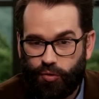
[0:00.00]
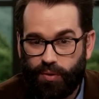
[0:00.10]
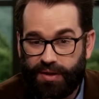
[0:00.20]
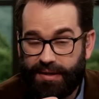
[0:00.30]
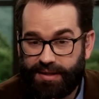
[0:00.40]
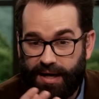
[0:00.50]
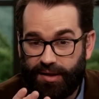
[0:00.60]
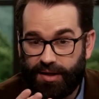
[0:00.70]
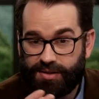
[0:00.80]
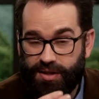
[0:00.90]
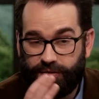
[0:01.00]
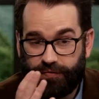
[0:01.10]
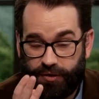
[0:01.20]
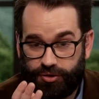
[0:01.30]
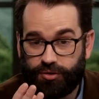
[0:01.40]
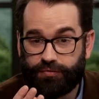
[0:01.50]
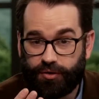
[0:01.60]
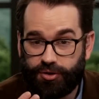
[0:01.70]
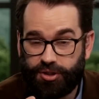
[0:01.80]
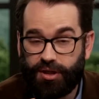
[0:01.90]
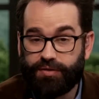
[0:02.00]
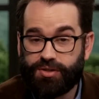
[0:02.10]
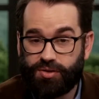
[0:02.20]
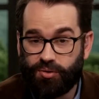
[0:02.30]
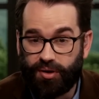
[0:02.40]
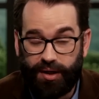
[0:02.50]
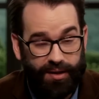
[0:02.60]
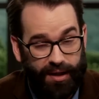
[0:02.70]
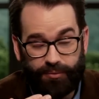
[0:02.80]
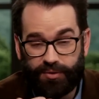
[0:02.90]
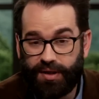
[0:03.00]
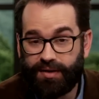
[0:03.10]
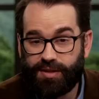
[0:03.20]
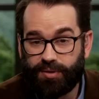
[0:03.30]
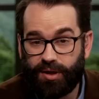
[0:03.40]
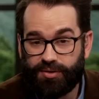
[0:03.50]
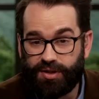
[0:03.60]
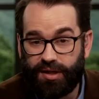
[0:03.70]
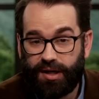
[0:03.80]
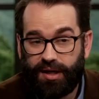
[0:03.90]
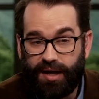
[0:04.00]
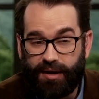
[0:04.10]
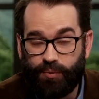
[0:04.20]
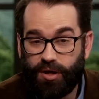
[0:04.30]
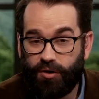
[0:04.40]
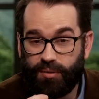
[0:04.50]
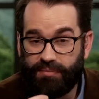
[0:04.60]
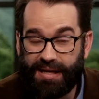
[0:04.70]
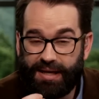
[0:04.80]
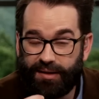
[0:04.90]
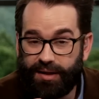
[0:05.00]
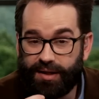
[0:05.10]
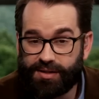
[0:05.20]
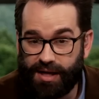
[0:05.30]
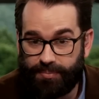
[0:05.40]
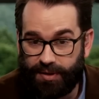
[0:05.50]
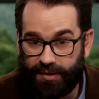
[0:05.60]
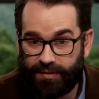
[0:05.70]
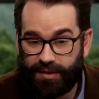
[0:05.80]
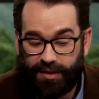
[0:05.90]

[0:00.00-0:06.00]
When they tell us the official version of a story, like with Nancy Pelosi, and we don't immediately accept it.